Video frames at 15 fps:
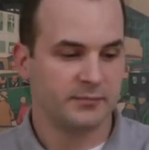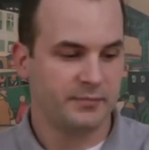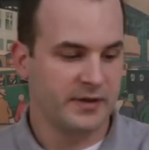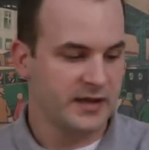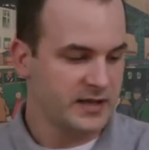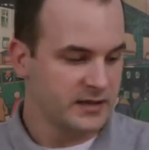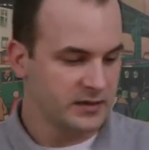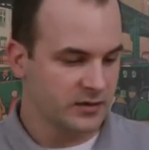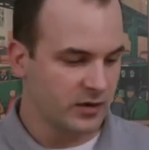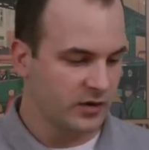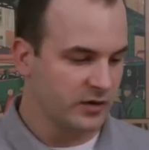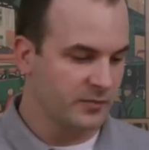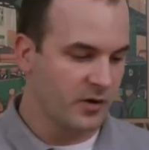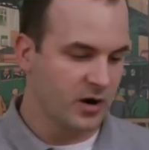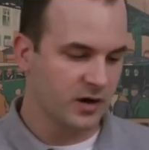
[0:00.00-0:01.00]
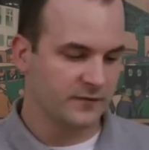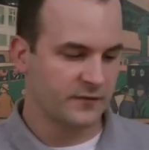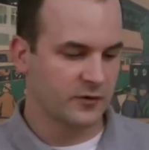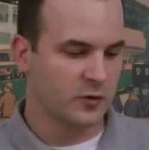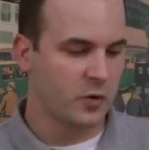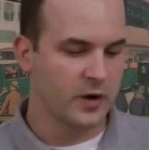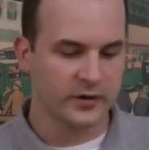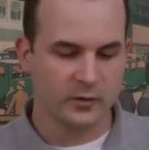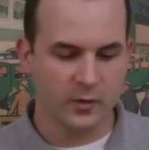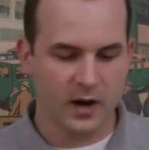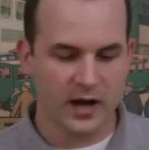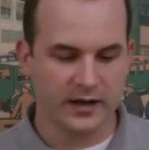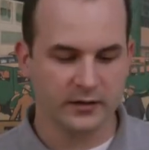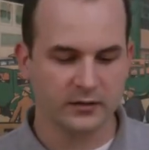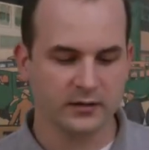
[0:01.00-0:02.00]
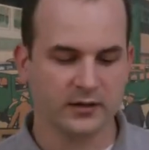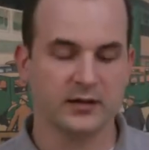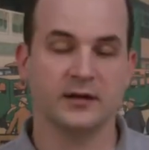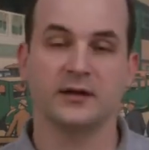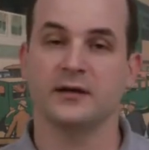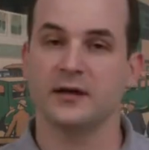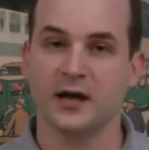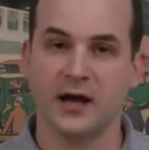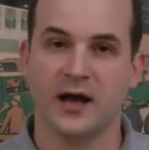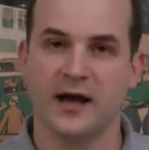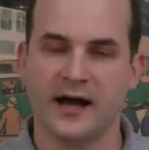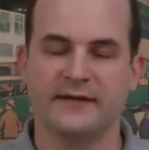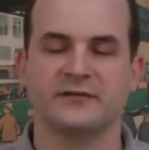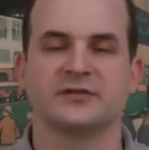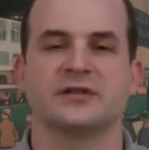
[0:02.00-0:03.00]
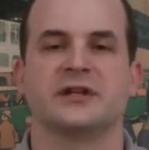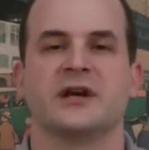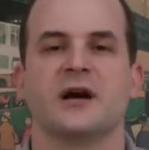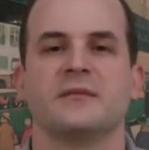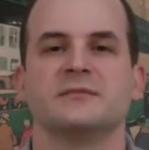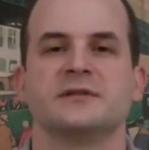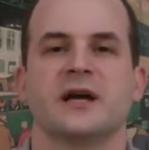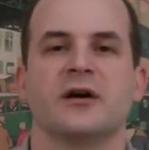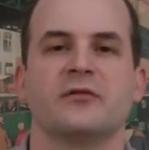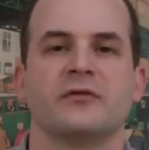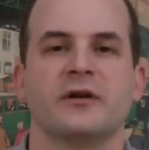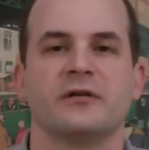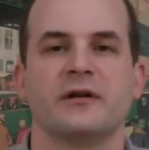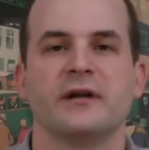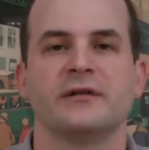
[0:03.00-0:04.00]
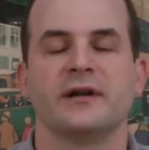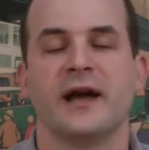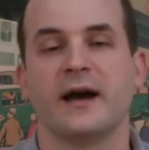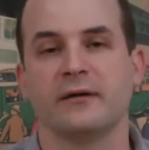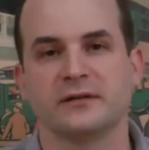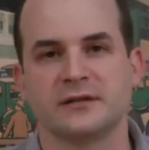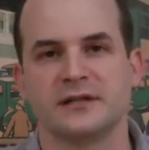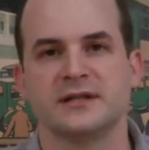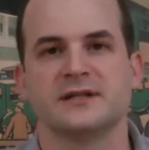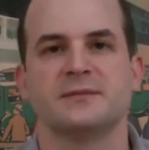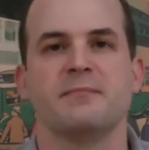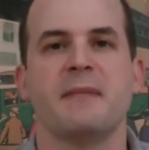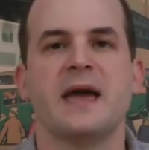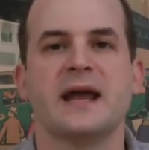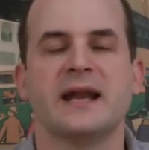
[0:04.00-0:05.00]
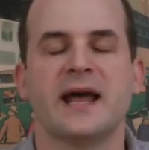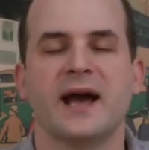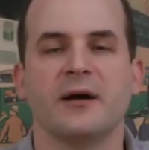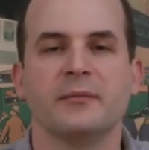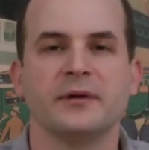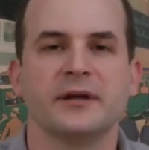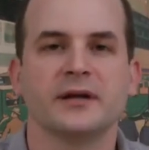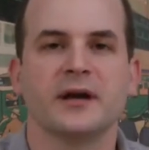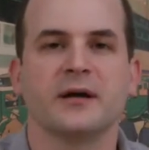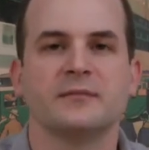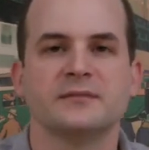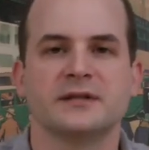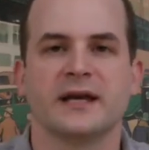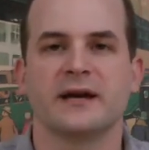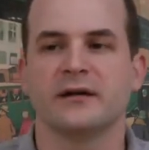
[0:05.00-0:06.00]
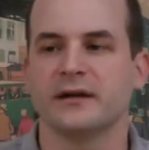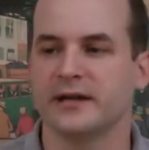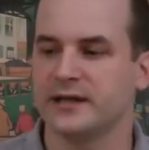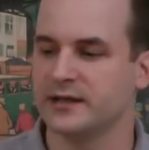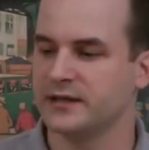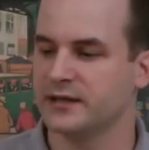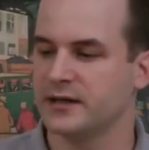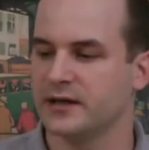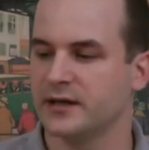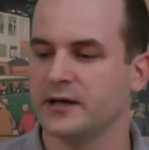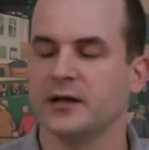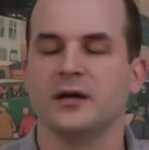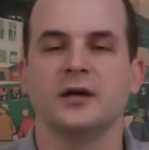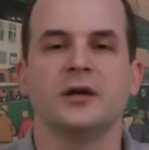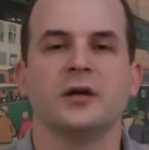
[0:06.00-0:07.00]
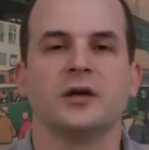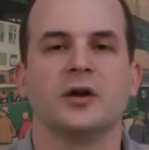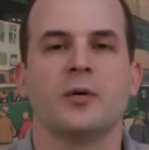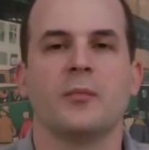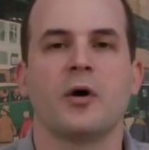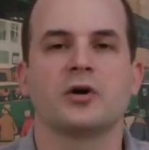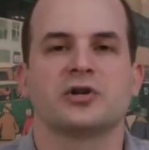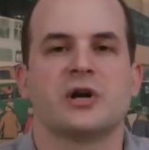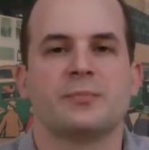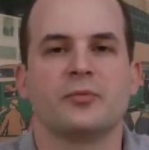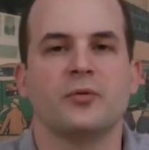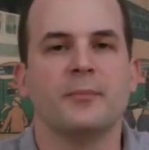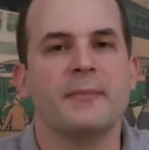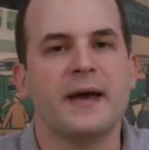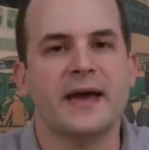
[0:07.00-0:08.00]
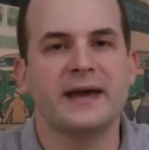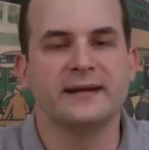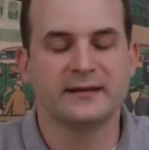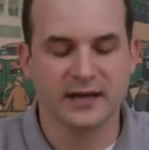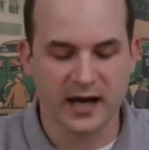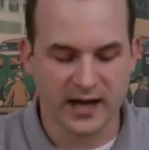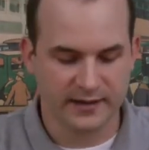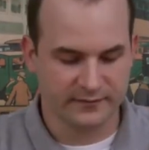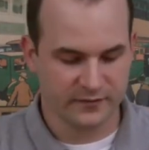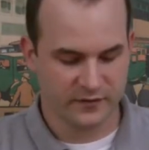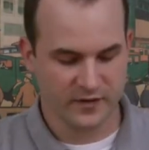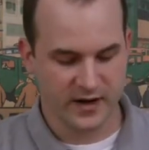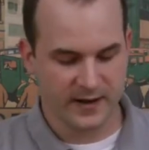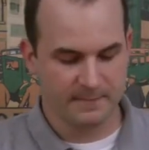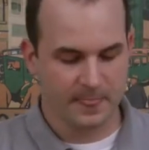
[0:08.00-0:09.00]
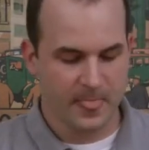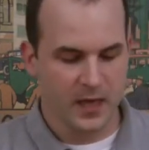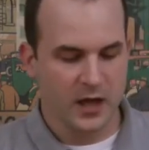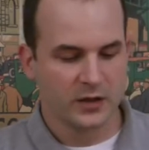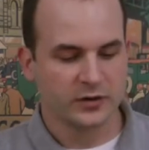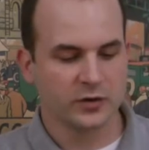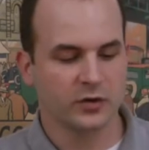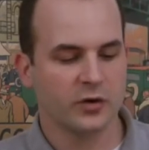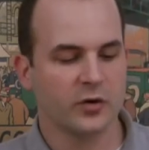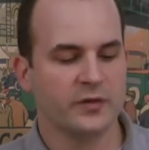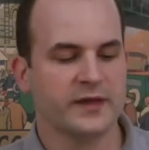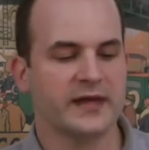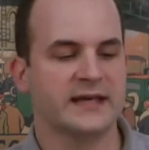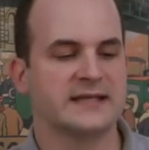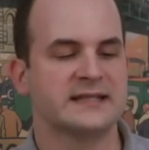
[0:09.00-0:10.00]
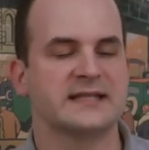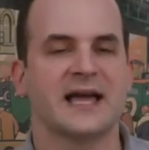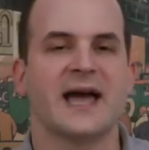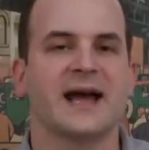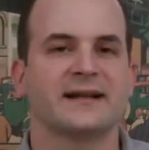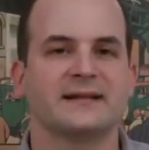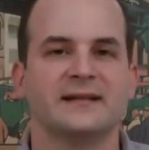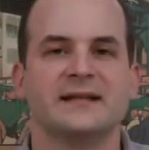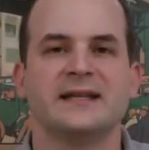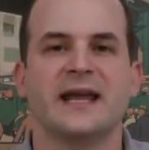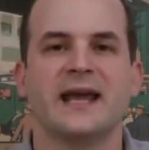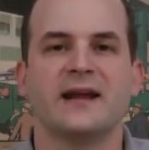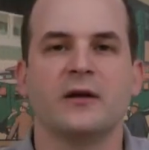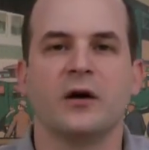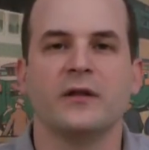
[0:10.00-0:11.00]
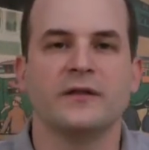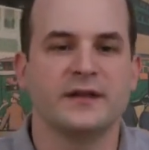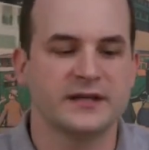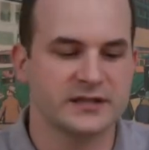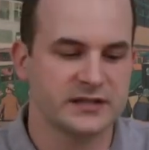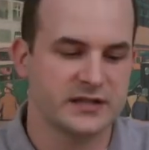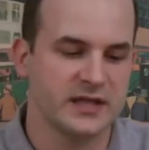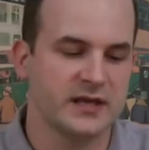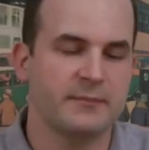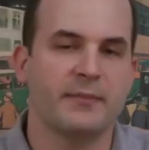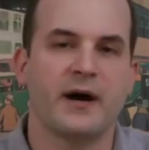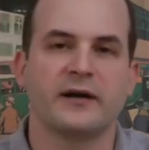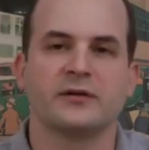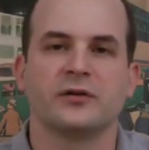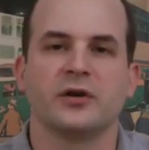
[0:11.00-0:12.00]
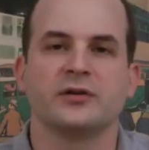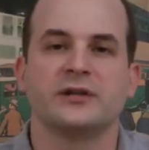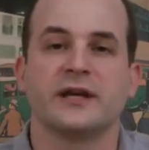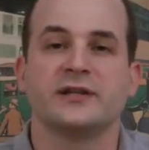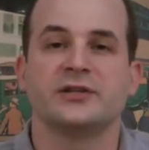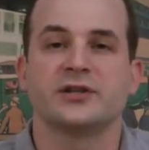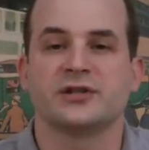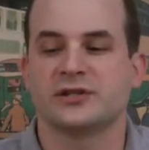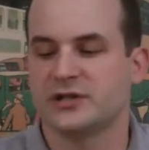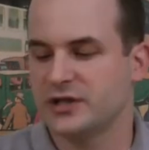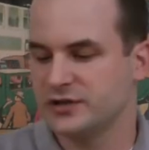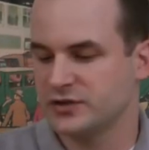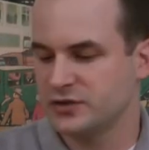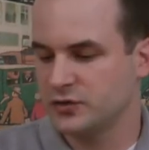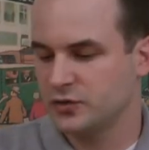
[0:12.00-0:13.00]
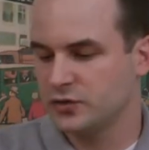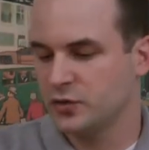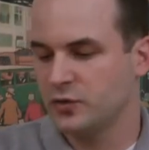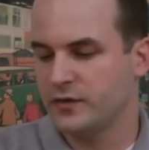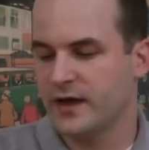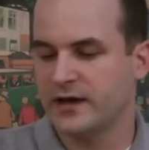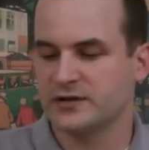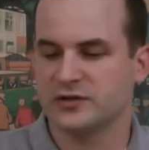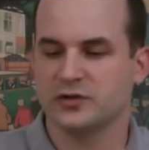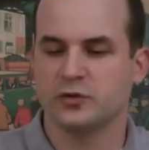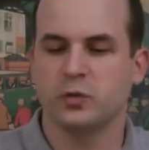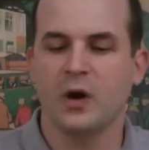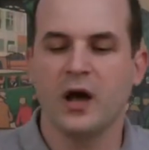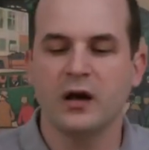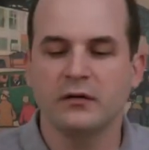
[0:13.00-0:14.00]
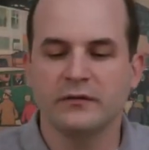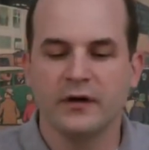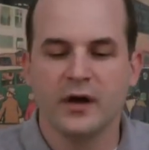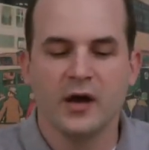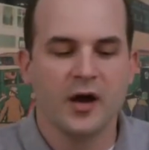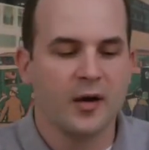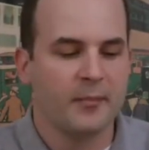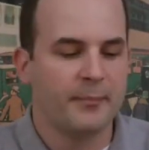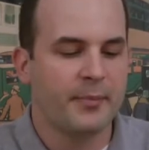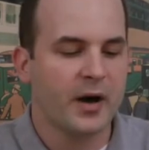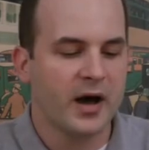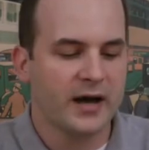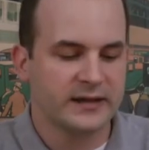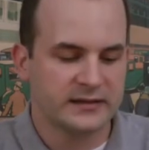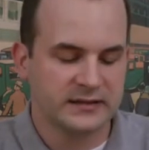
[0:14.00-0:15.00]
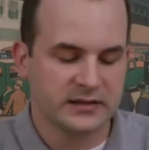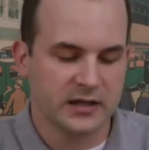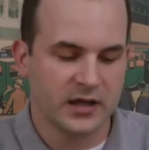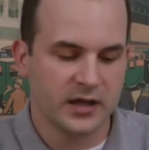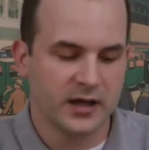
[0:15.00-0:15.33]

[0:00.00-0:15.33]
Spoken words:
Been on the market for quite a while. Obviously comes out right around now. It's May now, but it comes out in March, April, May time frame. Don't know the exact date on this. The bottled on date just says 2012, but